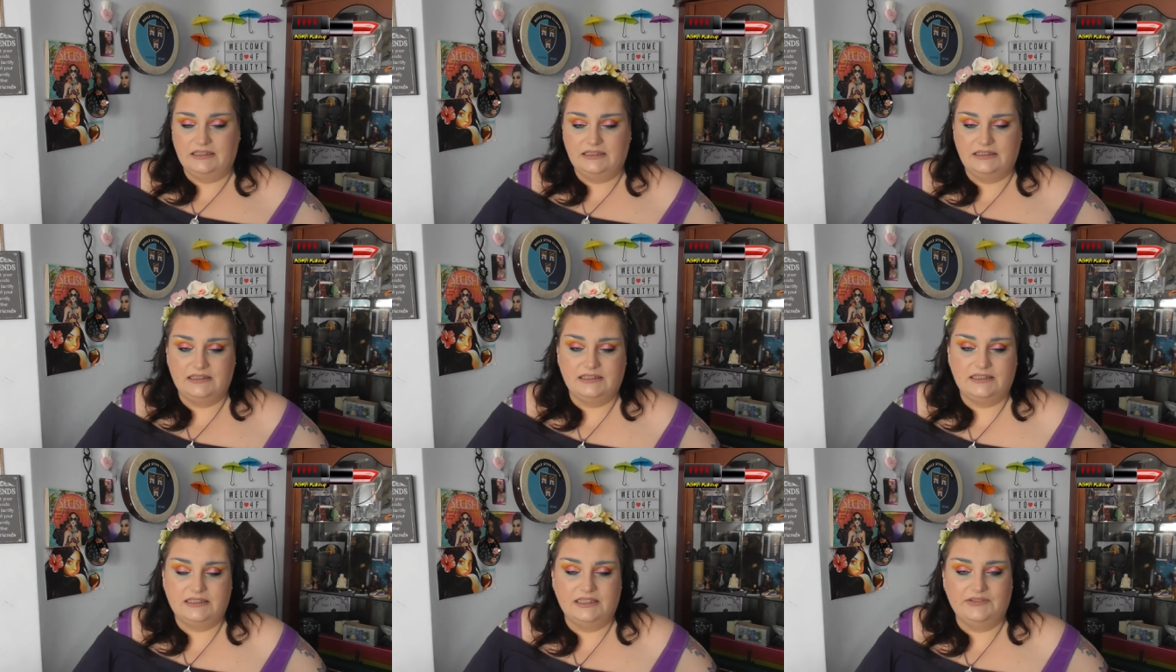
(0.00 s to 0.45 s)

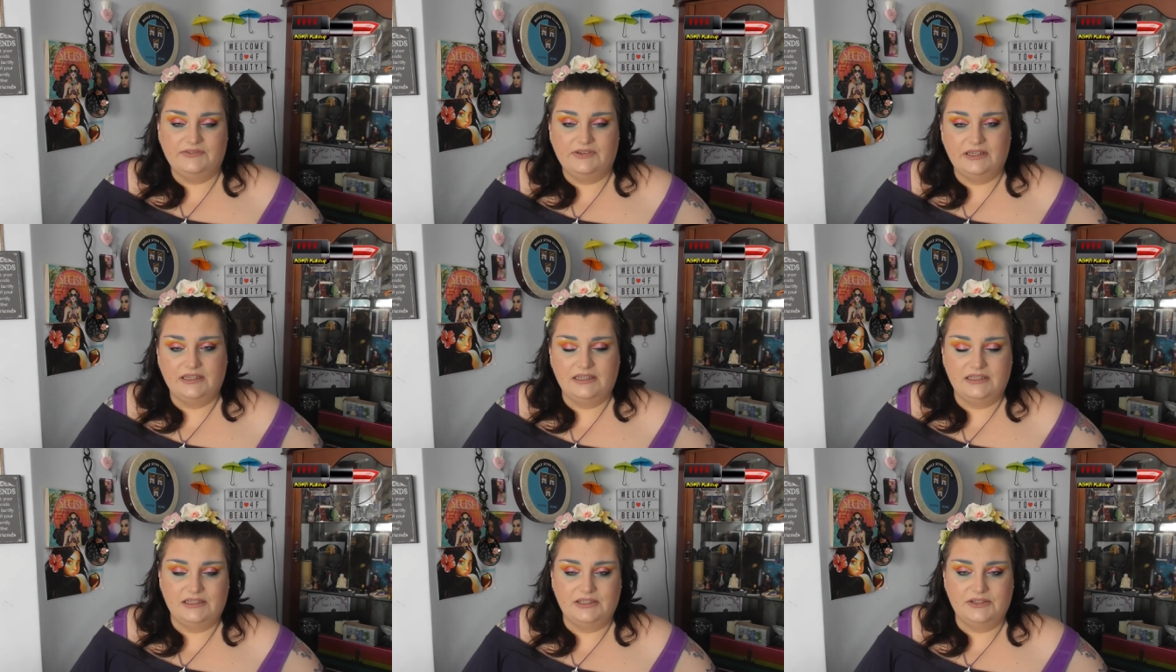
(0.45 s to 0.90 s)
see if I
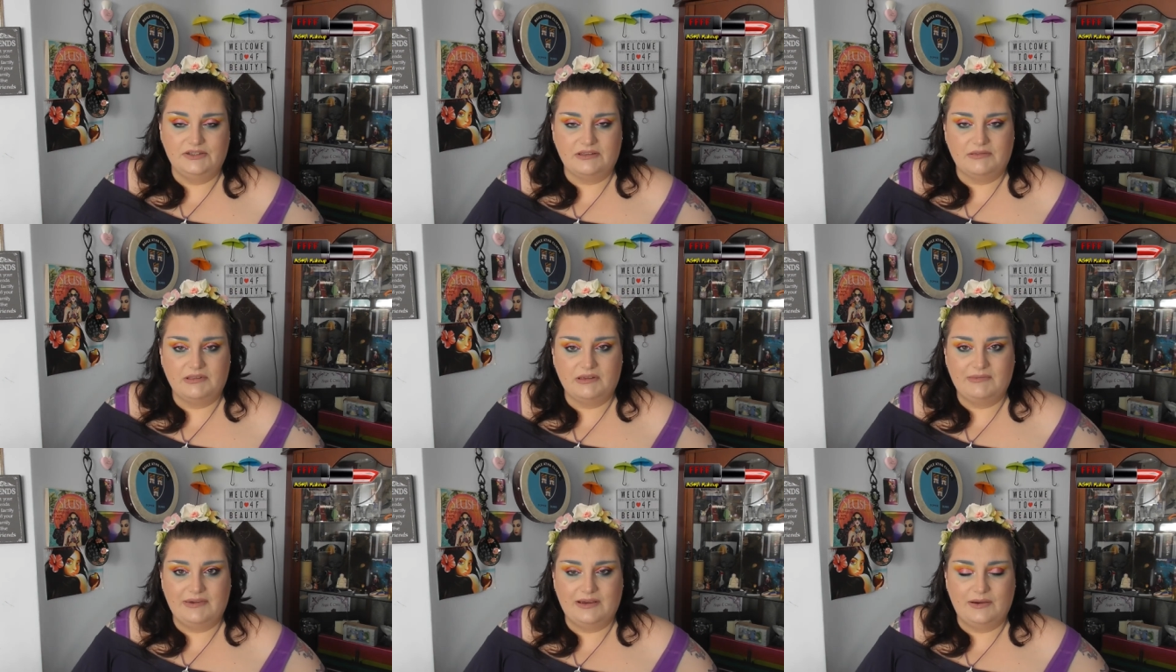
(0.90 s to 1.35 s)
can do
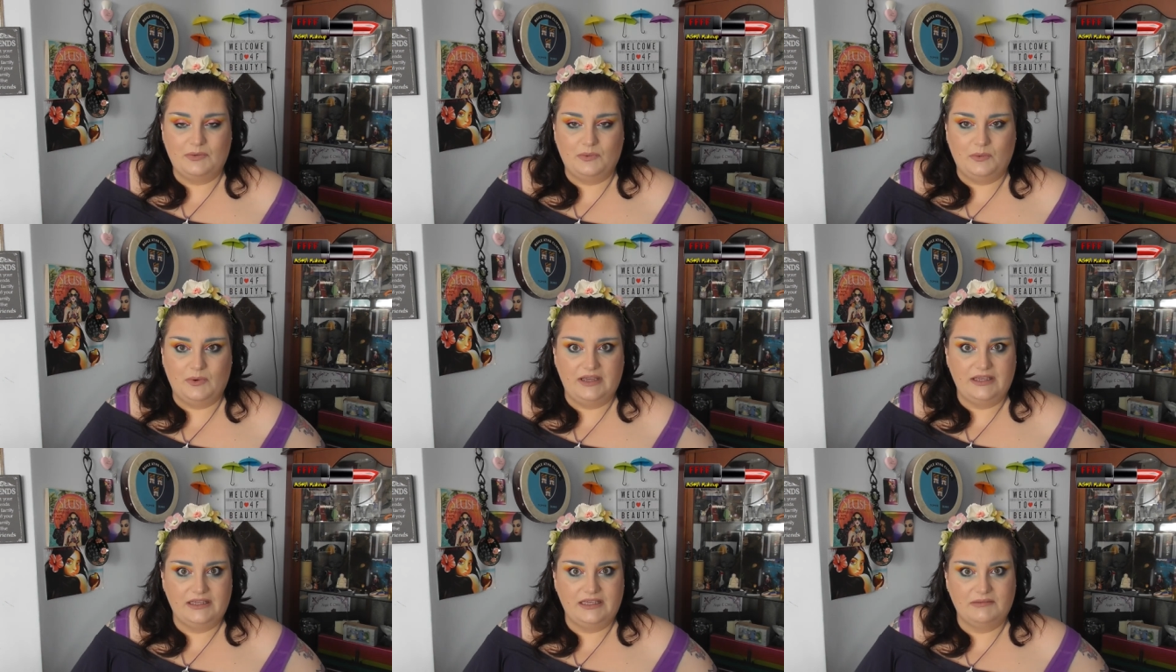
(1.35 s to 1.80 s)
something about
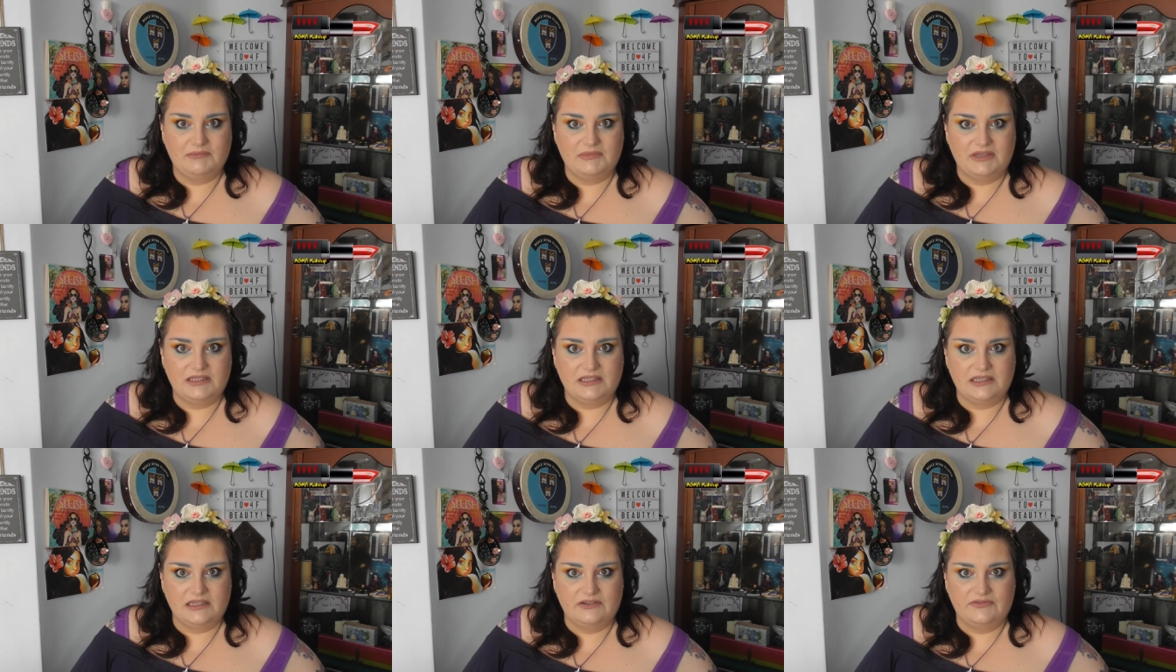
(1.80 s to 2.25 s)
waking
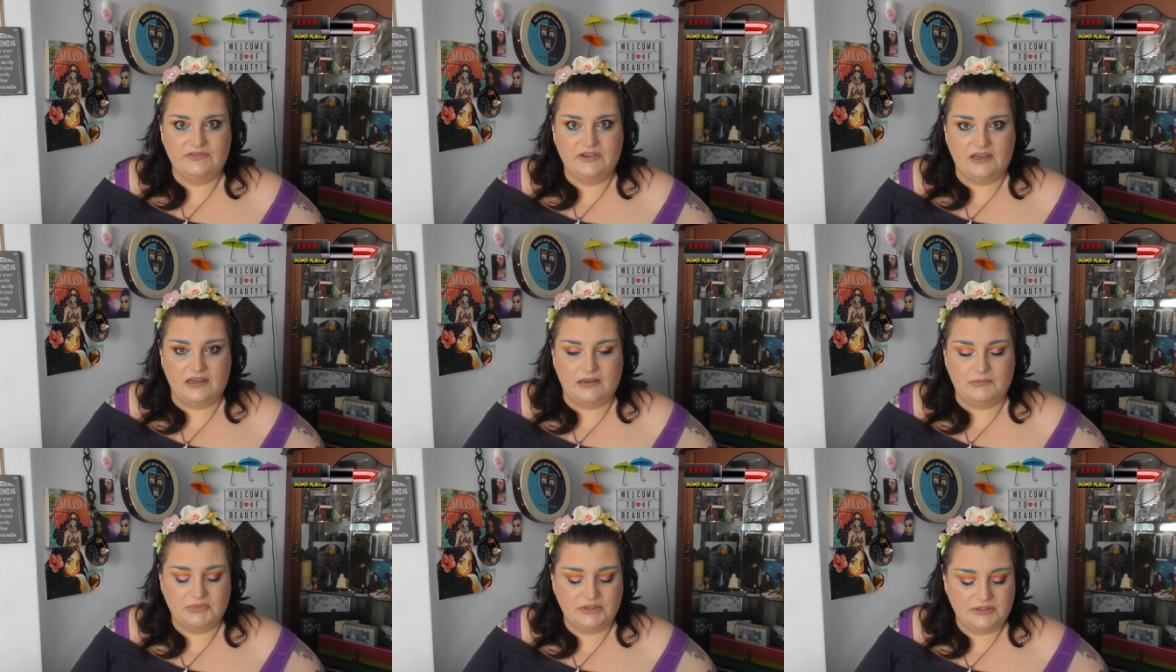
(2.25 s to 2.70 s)
myself
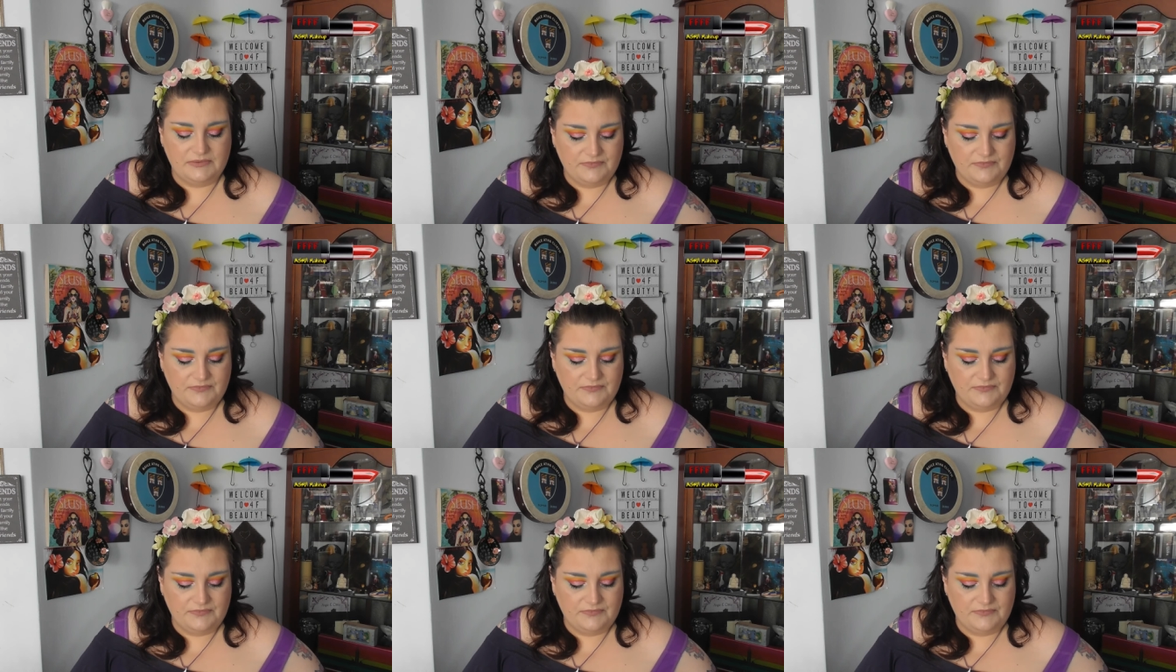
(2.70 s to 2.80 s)
up.